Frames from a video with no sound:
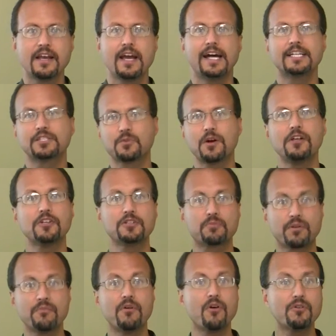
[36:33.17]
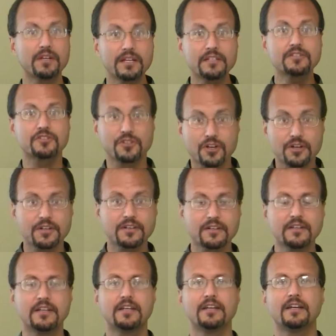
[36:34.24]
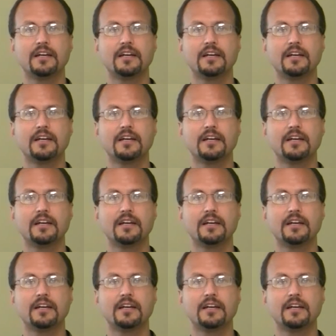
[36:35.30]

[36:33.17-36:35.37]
as well as promoting certain